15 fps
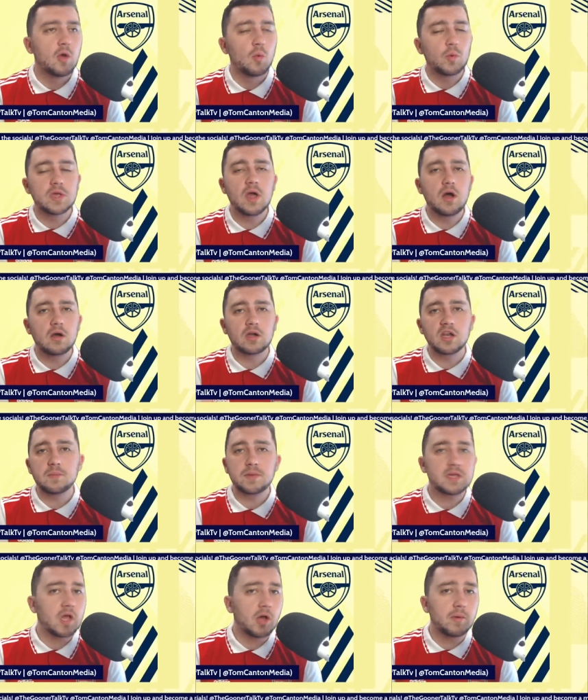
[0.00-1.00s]
we aren't going to
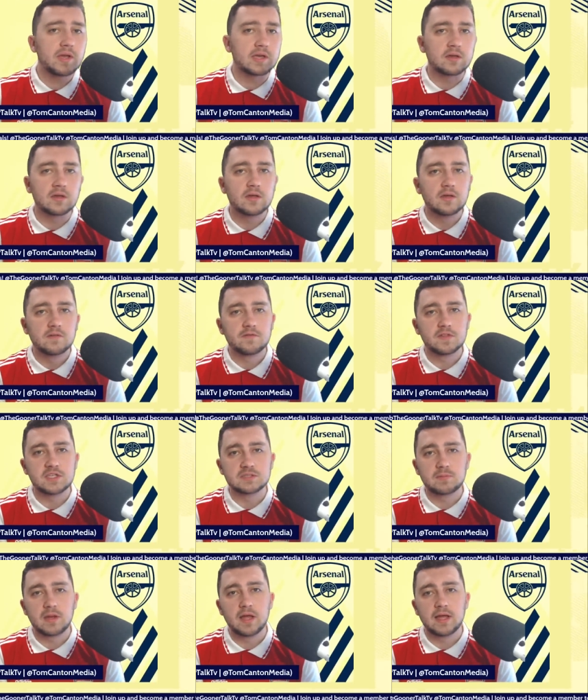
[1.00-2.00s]
be going for
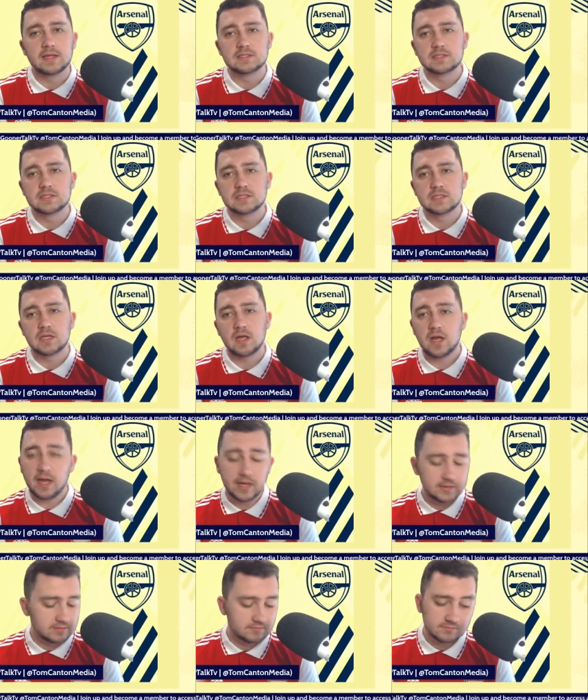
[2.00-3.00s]
these players. I
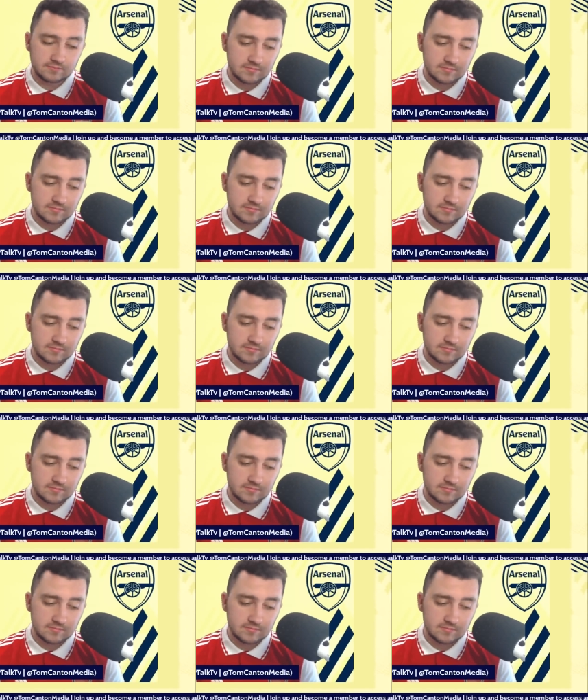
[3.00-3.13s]
had an